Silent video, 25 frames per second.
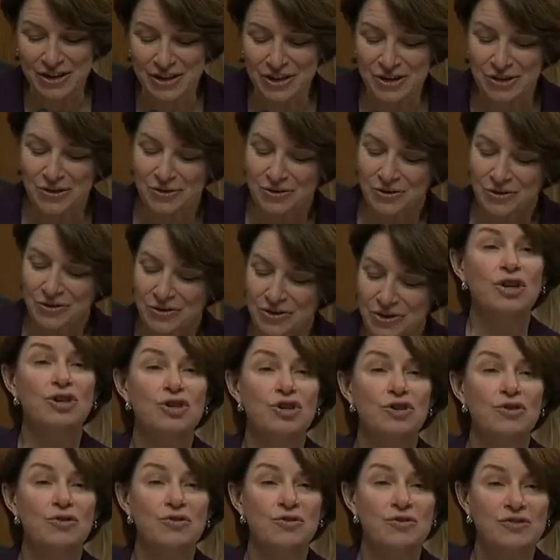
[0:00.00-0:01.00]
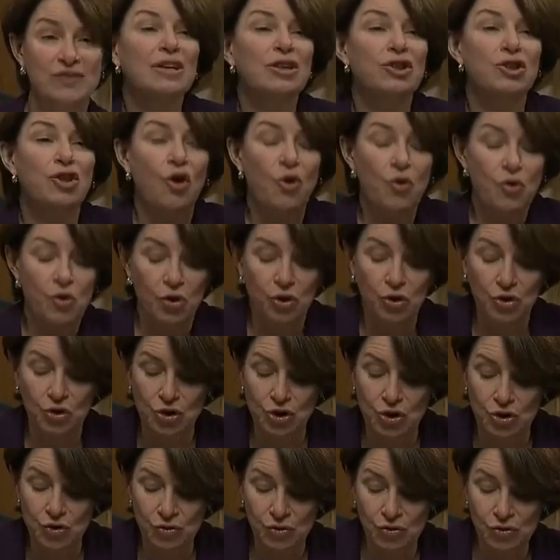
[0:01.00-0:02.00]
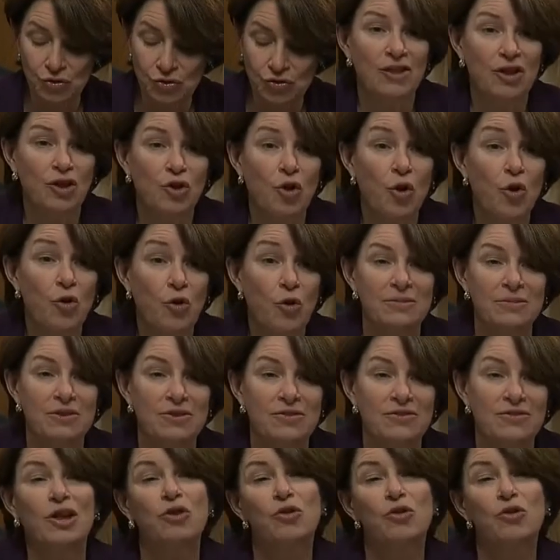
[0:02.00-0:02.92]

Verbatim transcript: news, news, local news, local news,